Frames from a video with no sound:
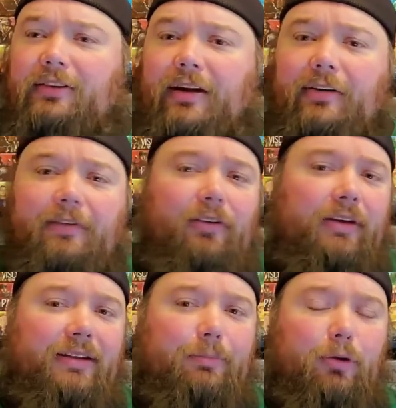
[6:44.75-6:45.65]
Daredevil
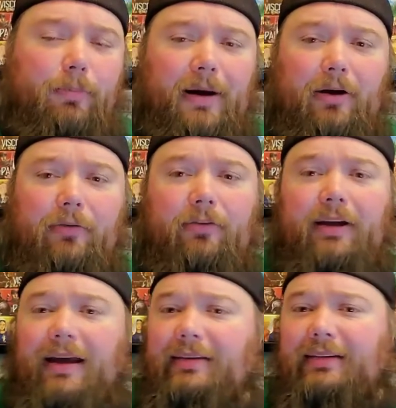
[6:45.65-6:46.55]
gets more
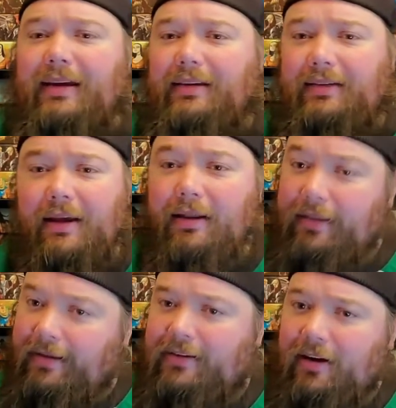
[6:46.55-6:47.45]
powerful as he has
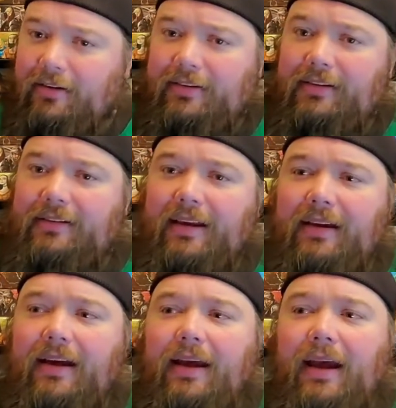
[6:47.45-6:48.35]
less cards in his deck,